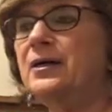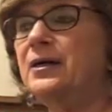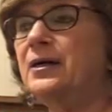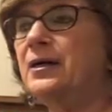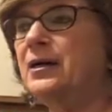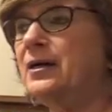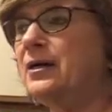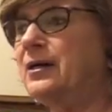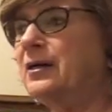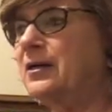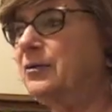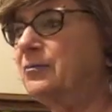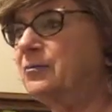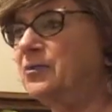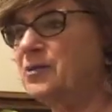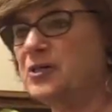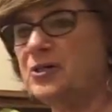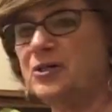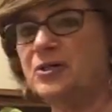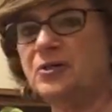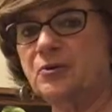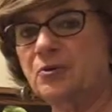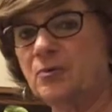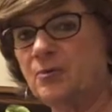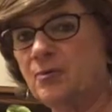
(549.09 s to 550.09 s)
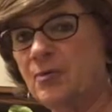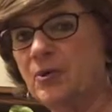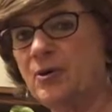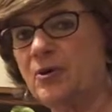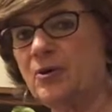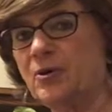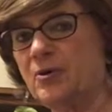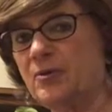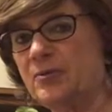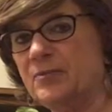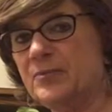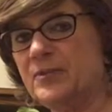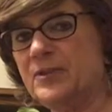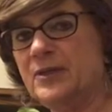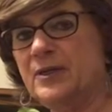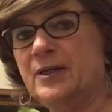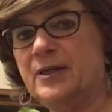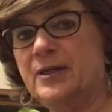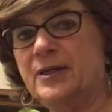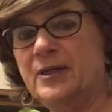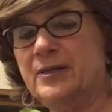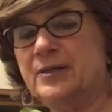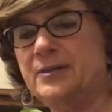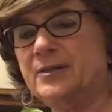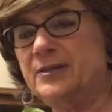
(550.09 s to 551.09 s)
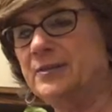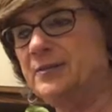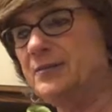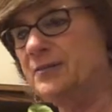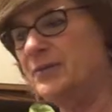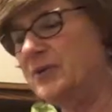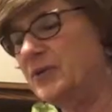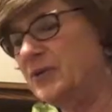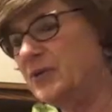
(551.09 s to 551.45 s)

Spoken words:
It was single malt, and